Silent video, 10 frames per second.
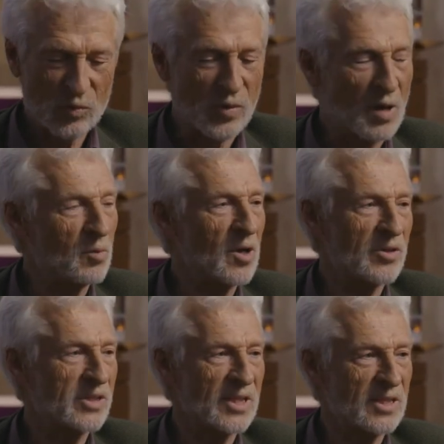to
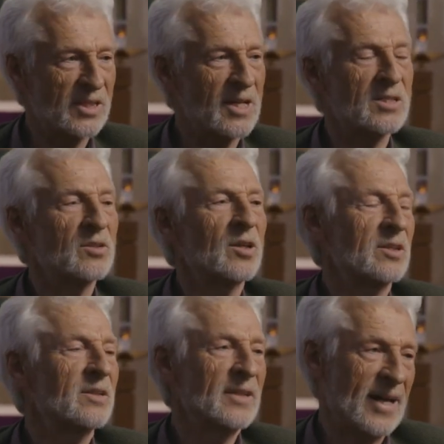hypotheses. It's
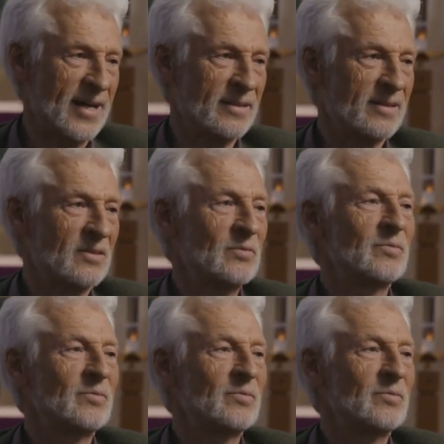not that.